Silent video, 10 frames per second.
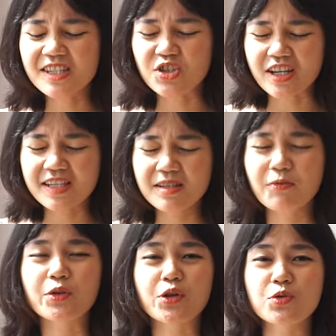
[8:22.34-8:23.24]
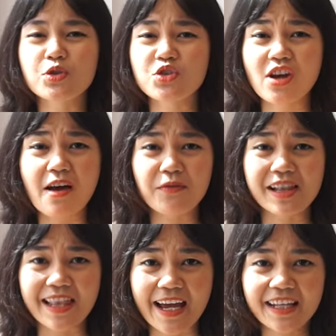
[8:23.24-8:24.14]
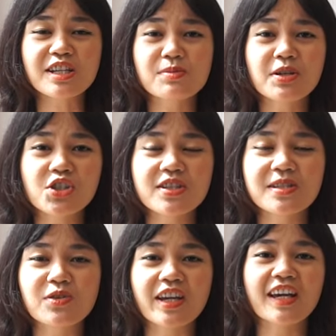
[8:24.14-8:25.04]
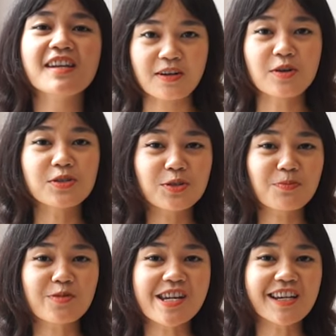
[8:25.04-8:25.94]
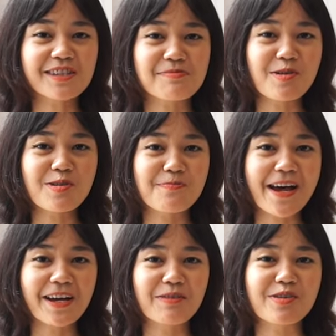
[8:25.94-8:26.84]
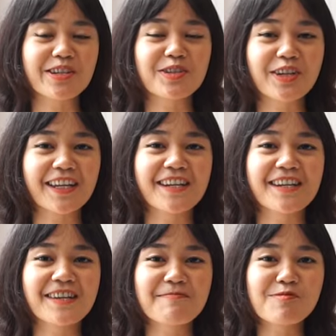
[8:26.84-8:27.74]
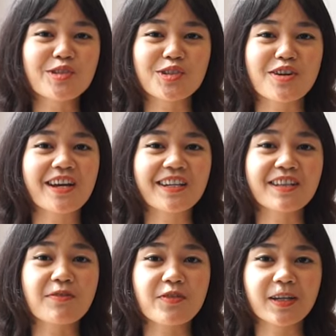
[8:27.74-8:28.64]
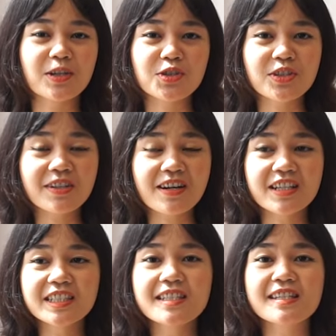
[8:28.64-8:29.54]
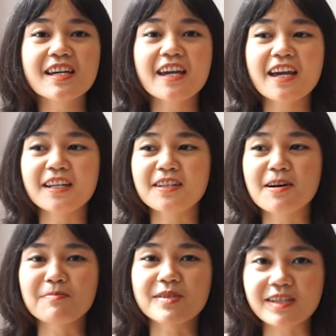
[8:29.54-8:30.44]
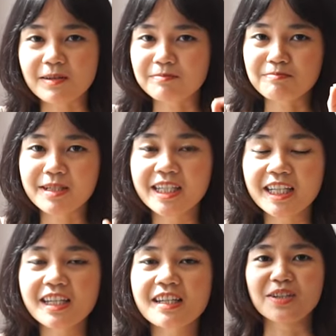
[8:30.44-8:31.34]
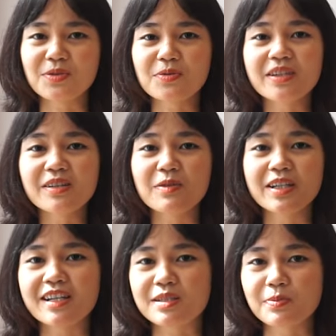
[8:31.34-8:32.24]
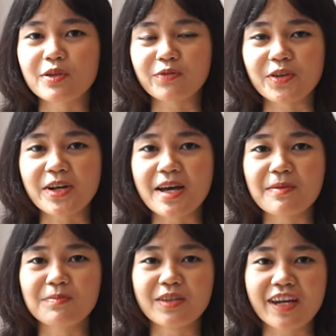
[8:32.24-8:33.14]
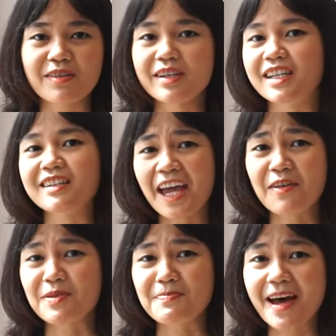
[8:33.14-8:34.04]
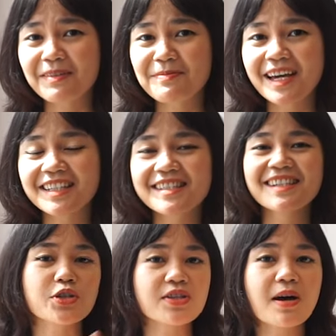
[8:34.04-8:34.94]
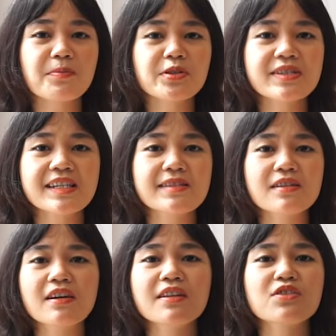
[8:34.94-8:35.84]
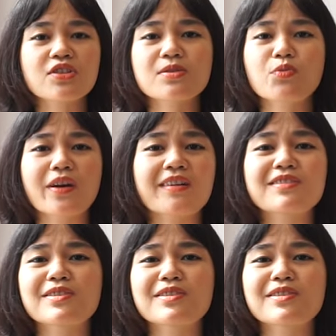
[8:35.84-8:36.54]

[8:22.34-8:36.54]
suggest for you to travel light as much as you can. Also, bring a small bag where you can put your identification cards and some money. You don't really want to explore Vietnam carrying heavy backpacks. For summer season, just wear